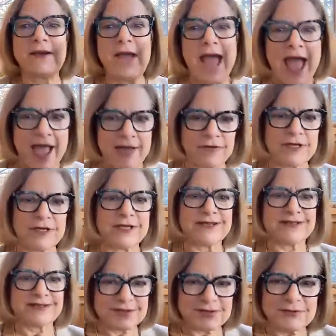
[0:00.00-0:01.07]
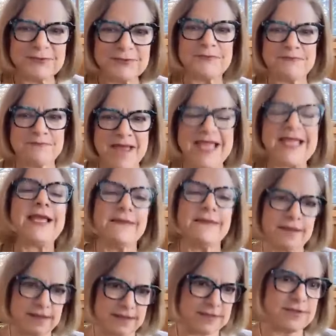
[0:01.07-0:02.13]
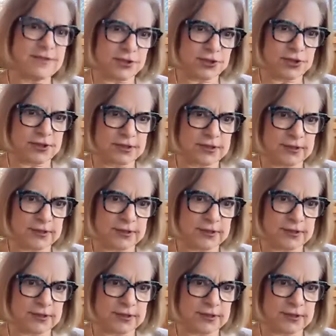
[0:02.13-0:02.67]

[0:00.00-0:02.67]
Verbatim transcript: having to making the decision